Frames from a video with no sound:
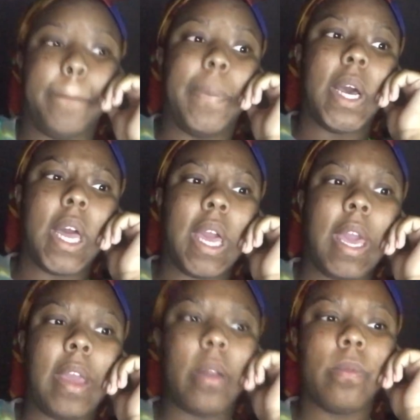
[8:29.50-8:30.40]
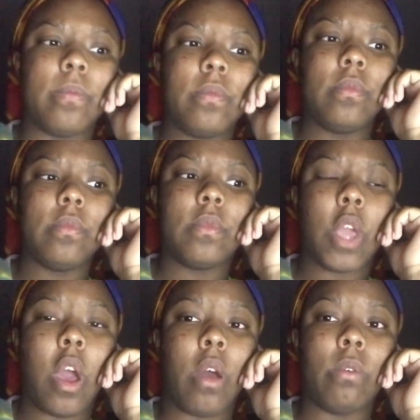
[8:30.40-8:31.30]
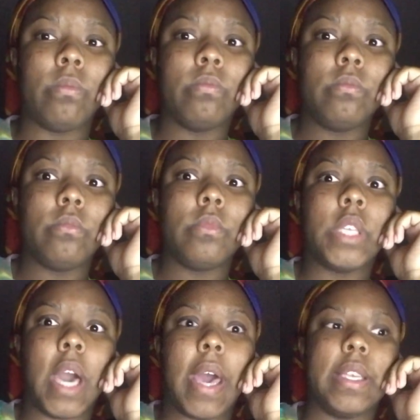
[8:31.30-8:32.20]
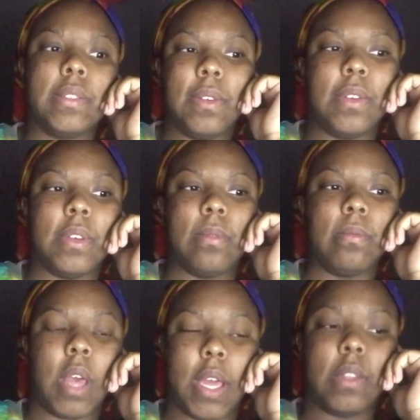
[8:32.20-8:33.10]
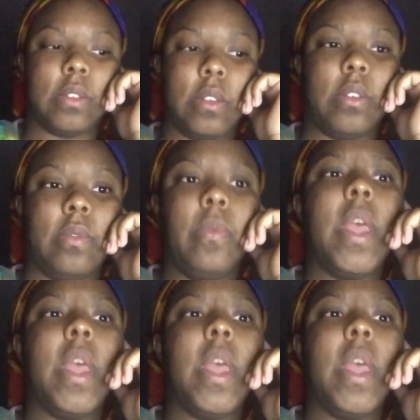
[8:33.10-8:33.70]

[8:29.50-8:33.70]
But, y'all... God is good, honestly.